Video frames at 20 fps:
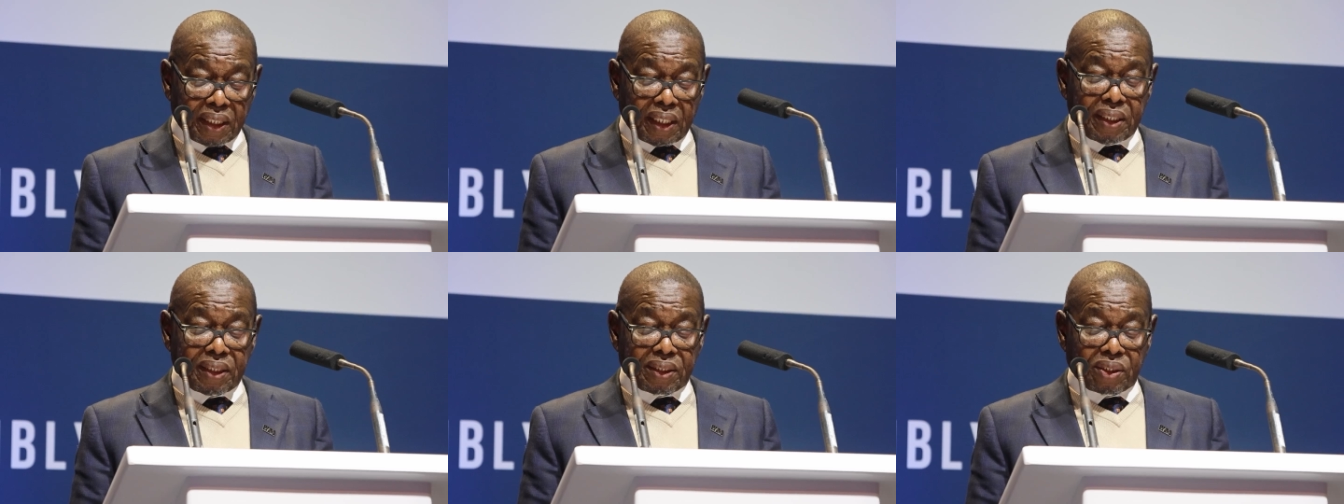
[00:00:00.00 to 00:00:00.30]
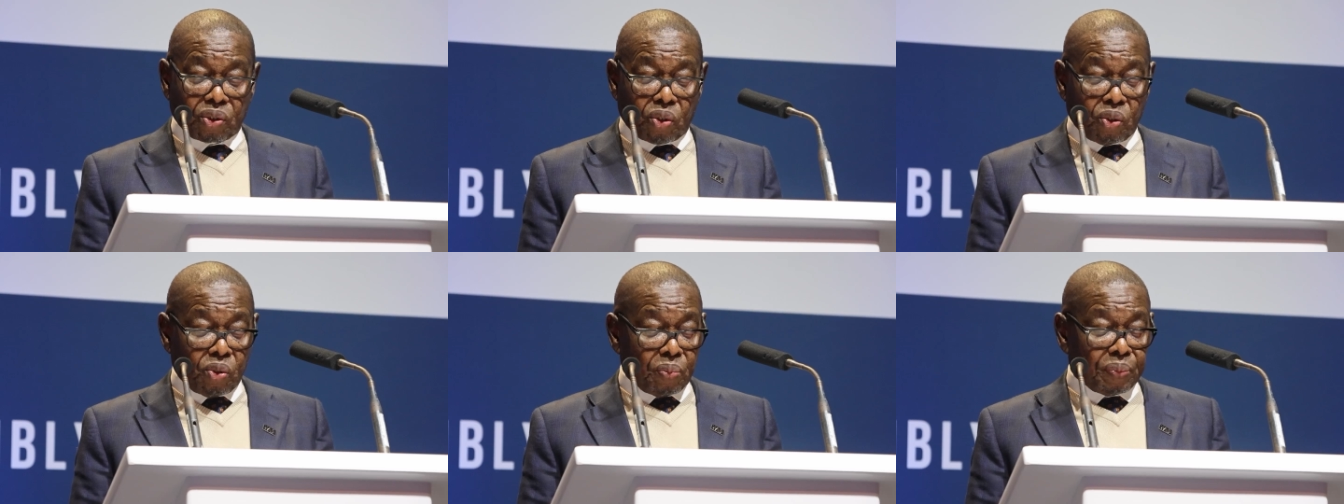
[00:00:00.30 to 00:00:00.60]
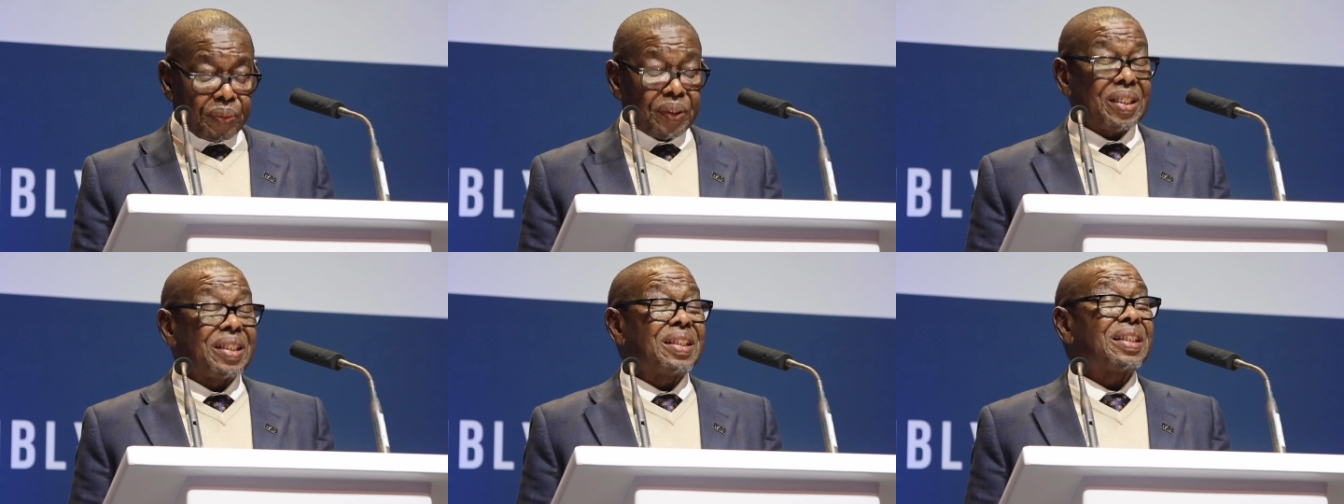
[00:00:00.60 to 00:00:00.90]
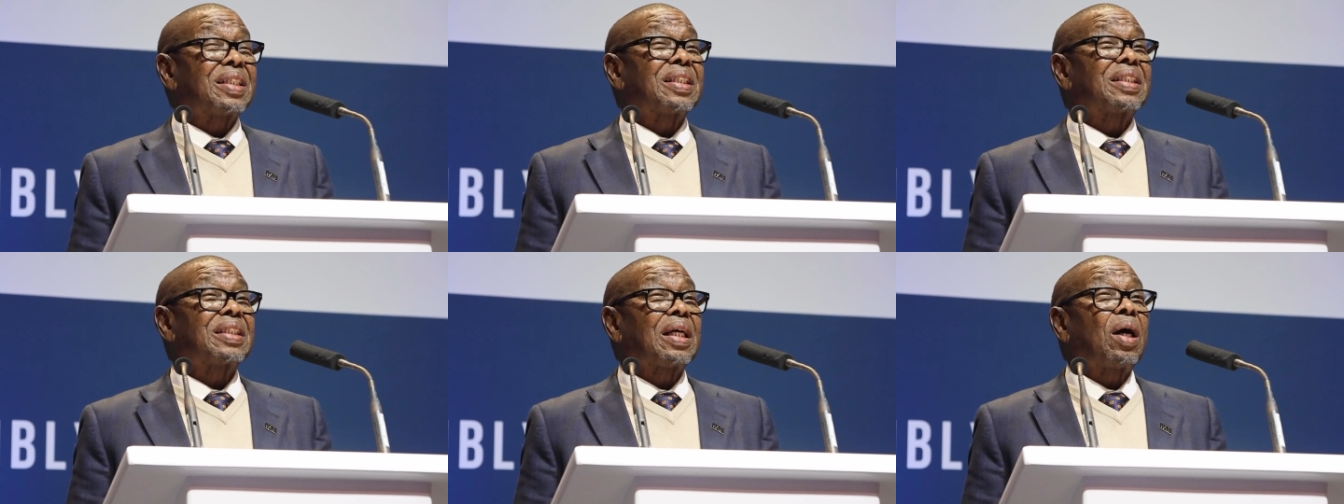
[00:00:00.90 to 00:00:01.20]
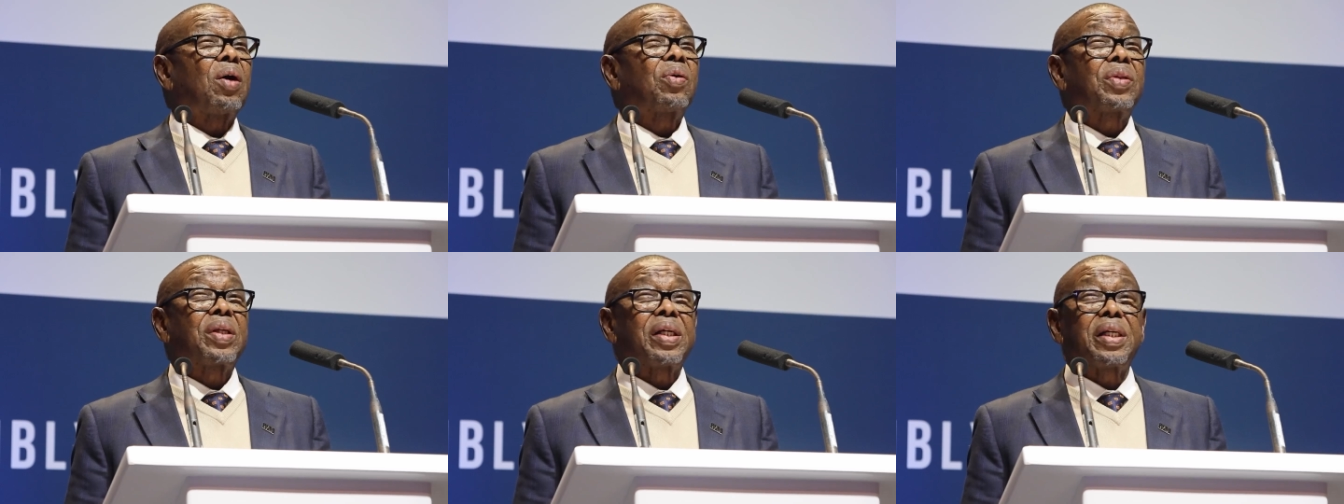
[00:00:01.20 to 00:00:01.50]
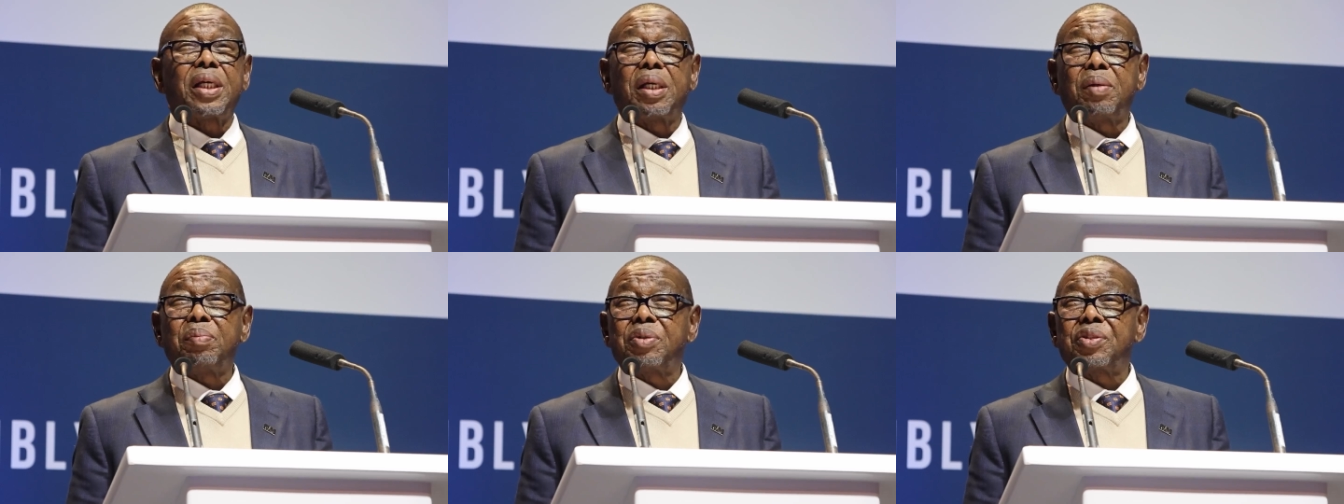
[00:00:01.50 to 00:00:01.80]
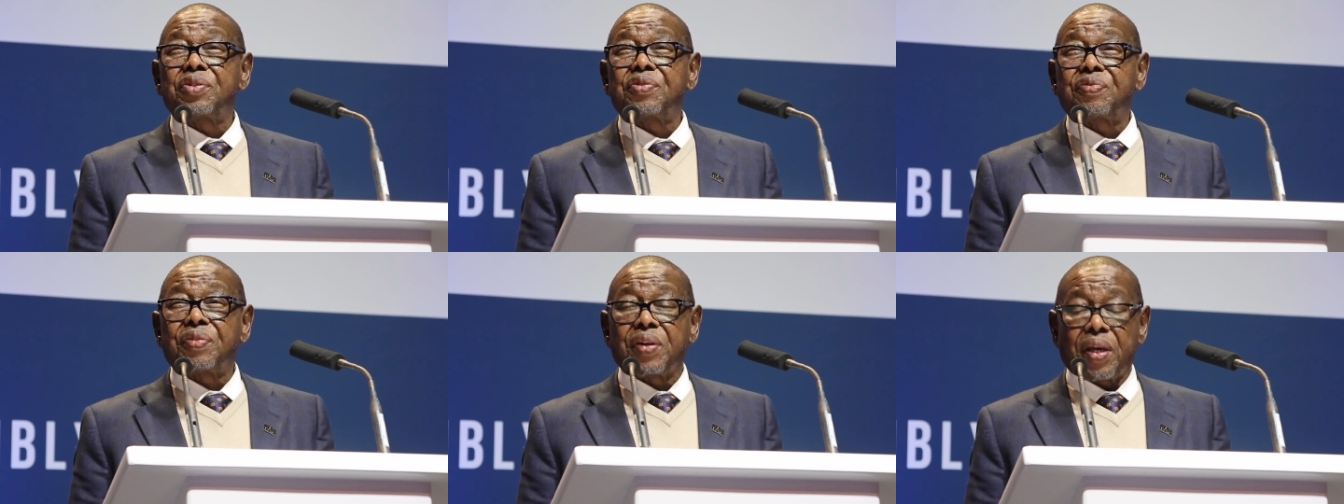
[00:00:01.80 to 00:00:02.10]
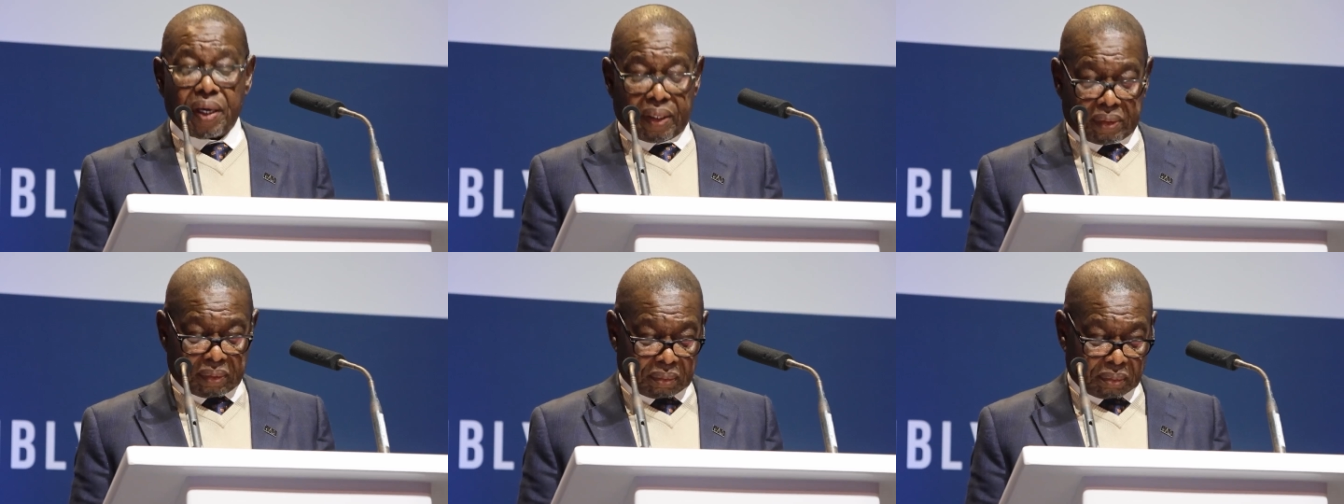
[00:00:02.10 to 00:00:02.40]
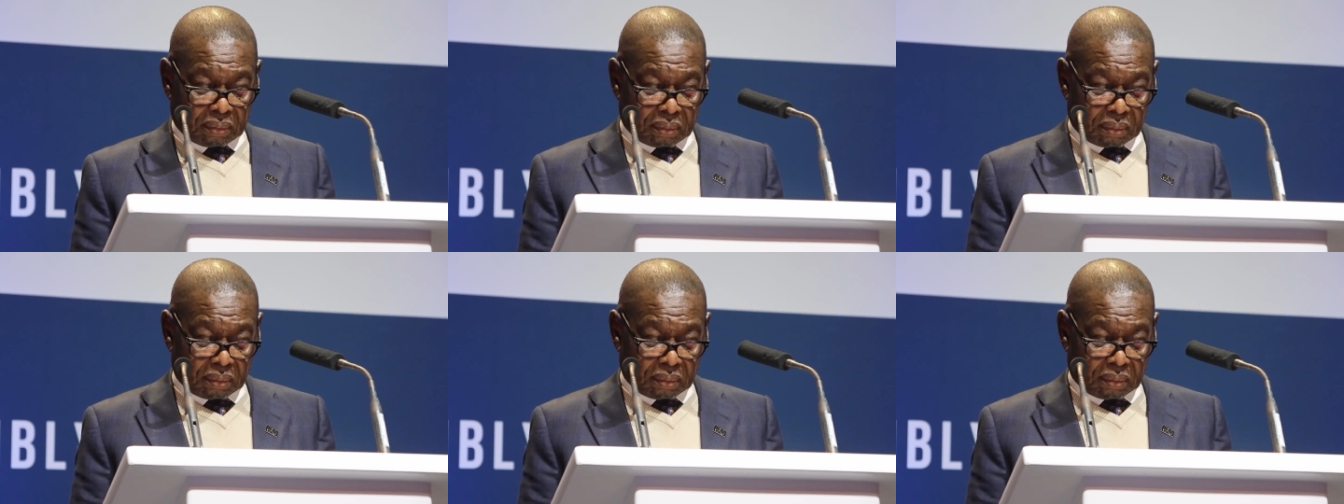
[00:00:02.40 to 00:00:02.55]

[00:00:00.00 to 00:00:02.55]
telescope in the Southern Hemisphere.